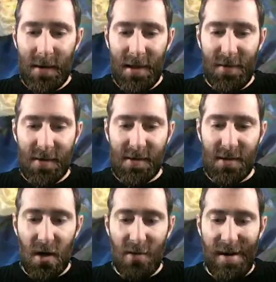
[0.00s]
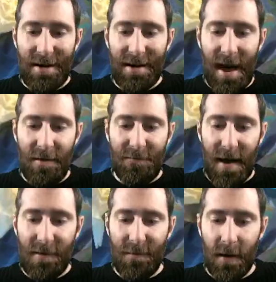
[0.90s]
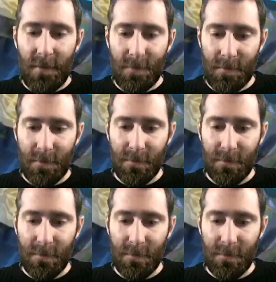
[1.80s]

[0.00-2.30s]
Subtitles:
We need things to turn around in our favor.